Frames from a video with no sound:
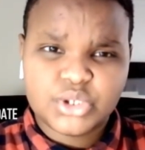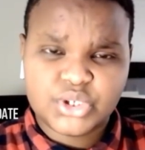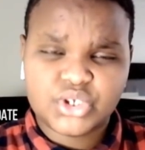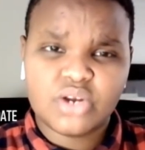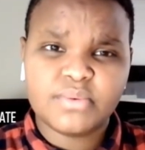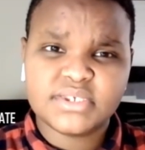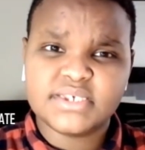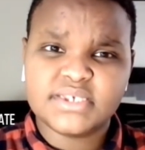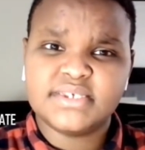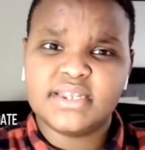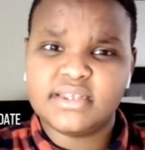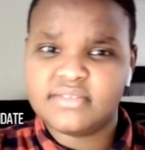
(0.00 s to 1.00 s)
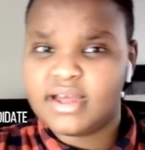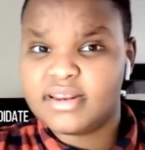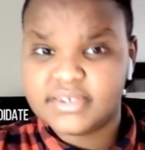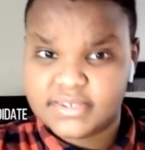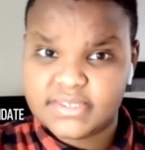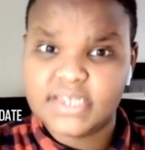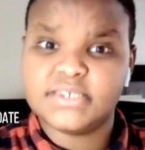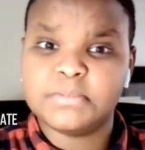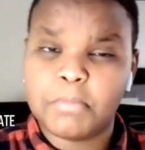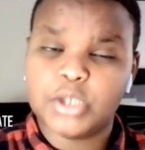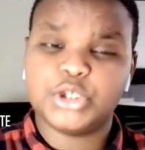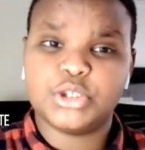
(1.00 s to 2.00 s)
to service a city that is this
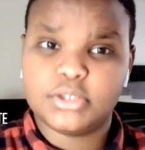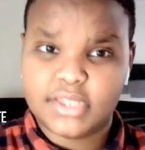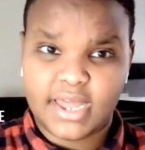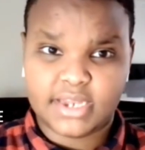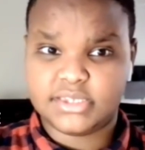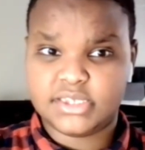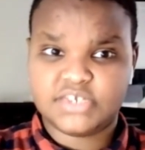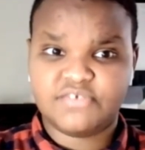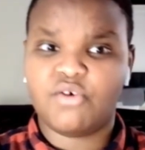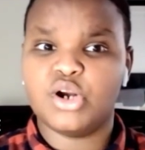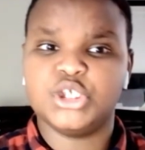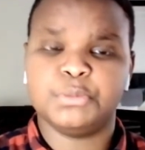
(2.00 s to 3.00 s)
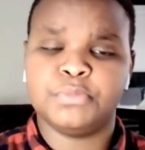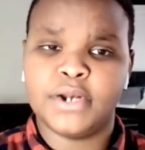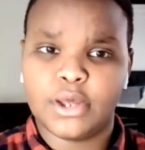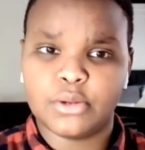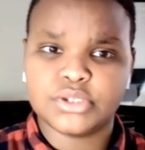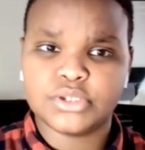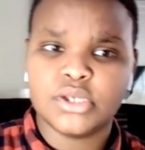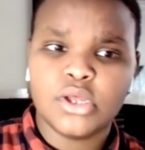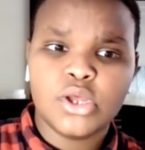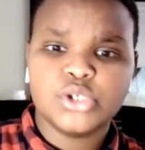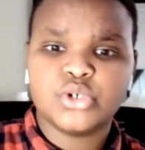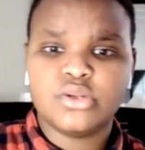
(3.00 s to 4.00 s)
much, that is this far spread out.
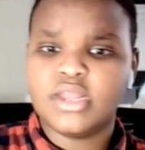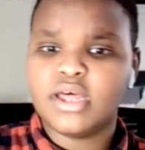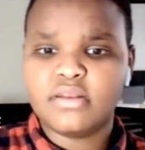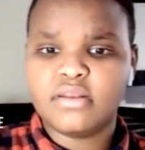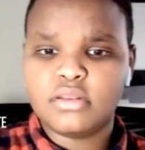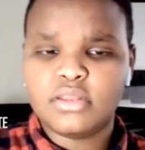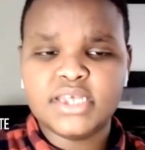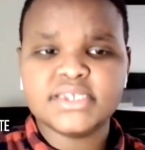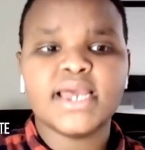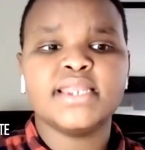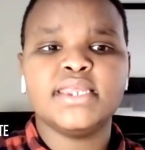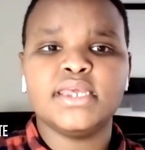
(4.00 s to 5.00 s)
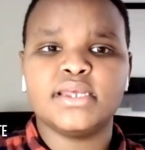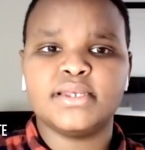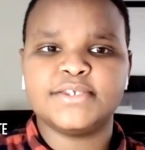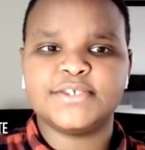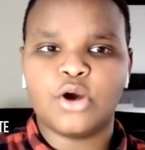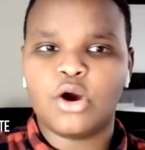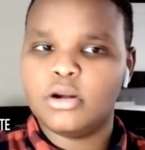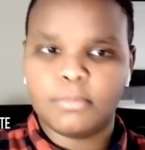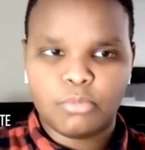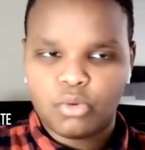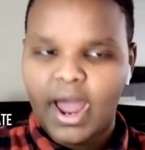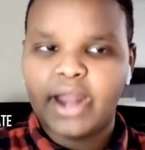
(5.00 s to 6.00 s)
So n- these ideas aren't
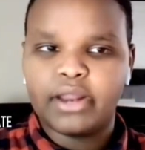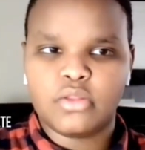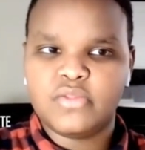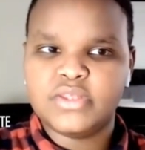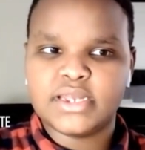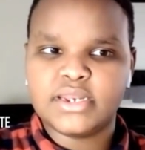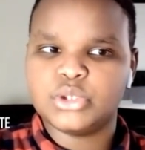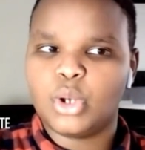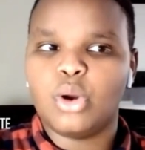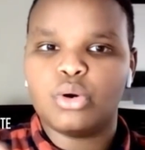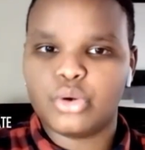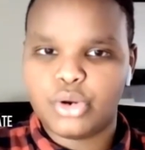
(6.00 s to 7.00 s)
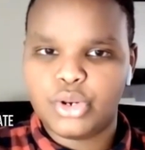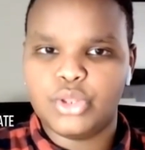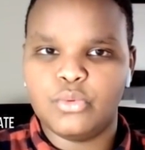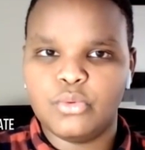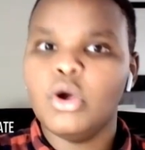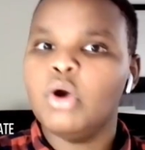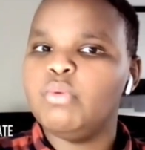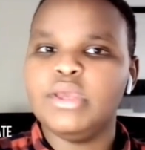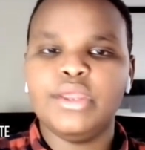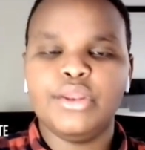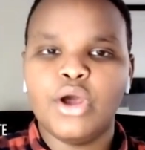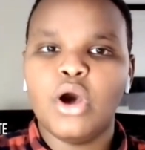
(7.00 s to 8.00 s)
radical. These ideas aren't new.
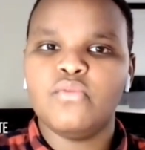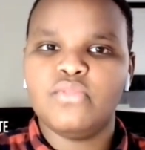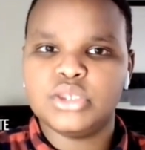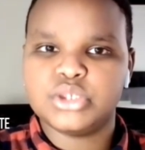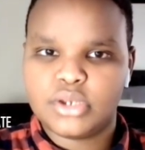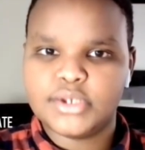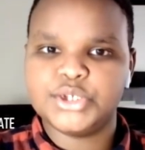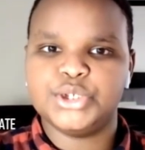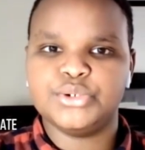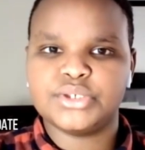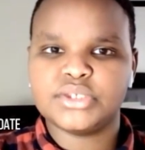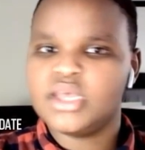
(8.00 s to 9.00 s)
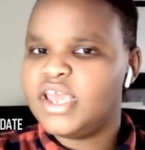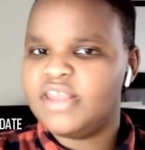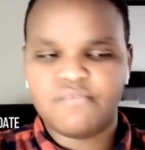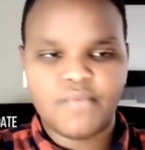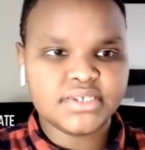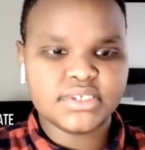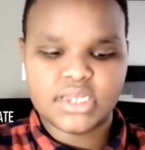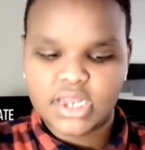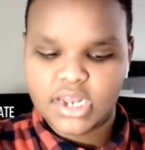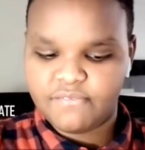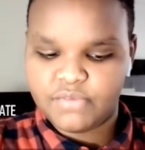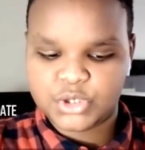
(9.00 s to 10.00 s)
We know these are issues. Investing
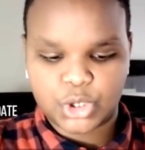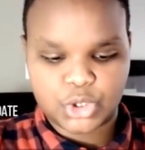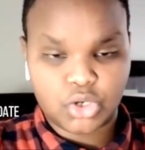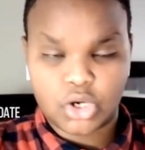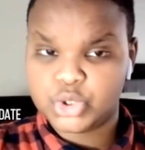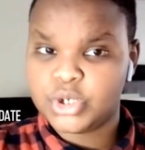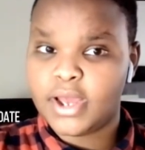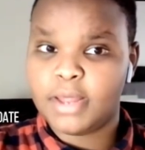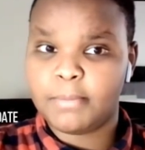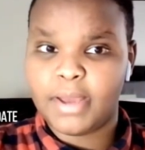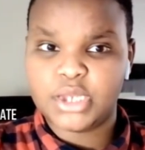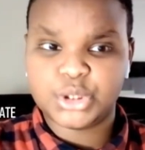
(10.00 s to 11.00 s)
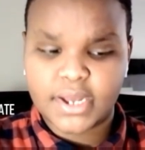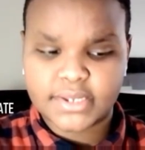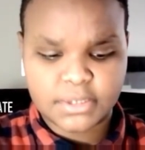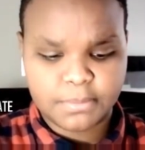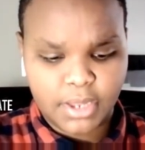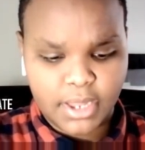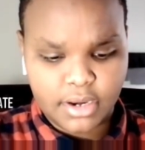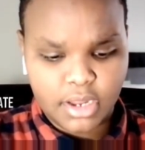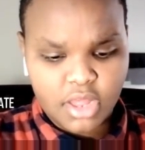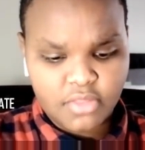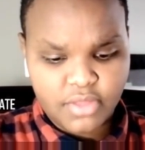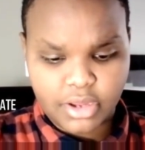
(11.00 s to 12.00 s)
in infrastructure, our tra- my transit plan,
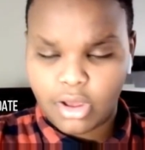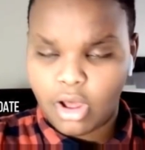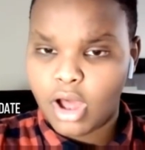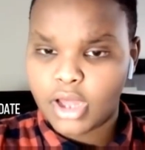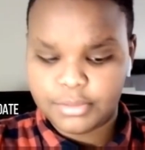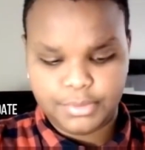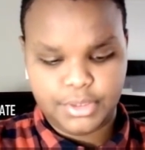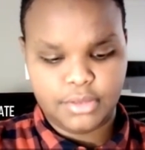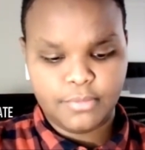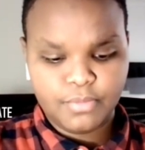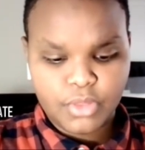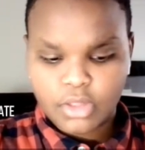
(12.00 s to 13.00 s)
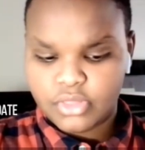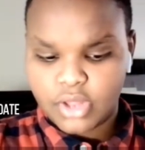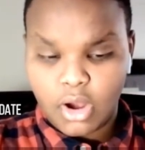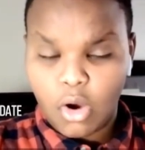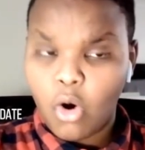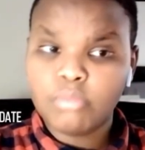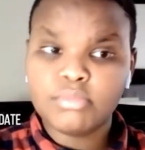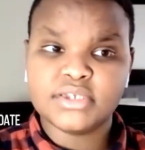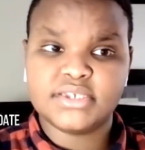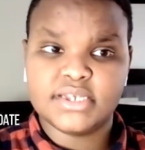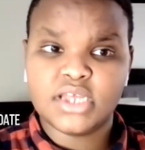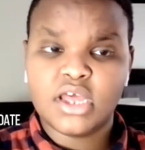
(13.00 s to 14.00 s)
the economy, the
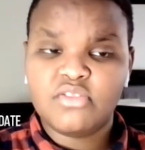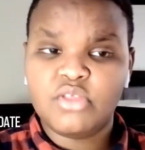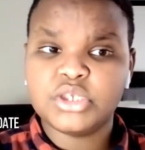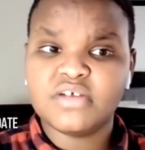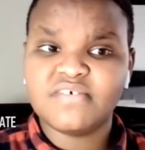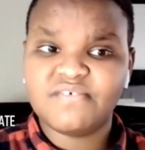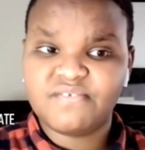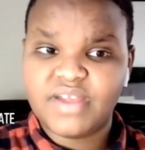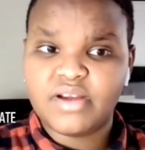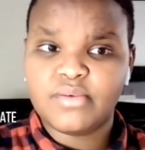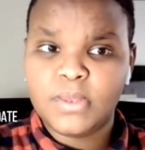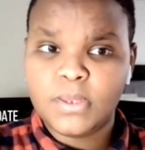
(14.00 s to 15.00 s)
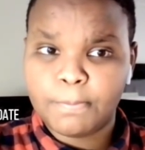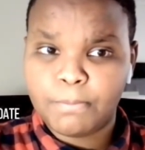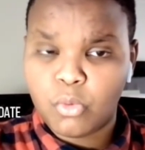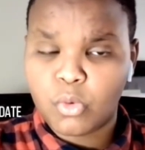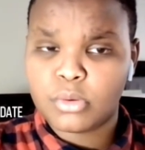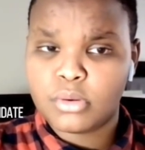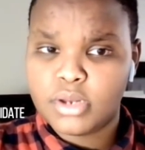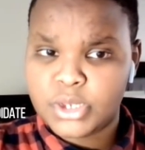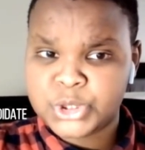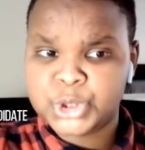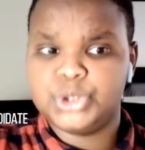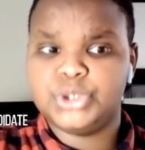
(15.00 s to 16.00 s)
homelessness, these are very important
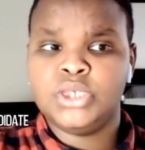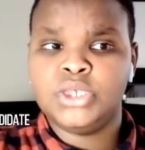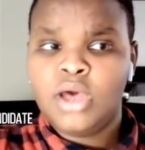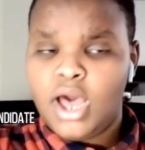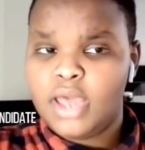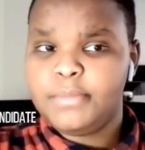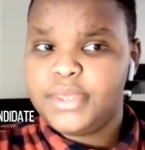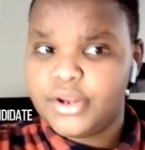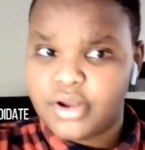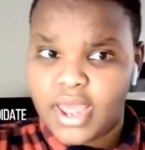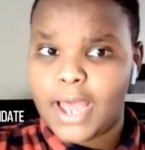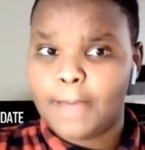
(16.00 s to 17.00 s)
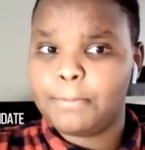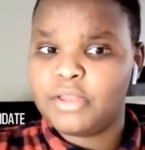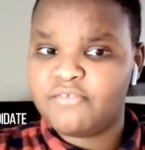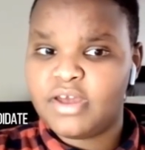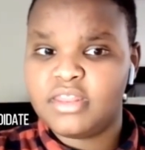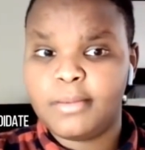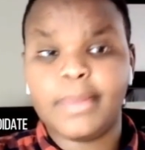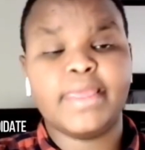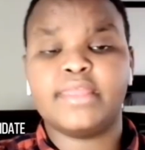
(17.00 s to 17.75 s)
issues. I'm here to amplify them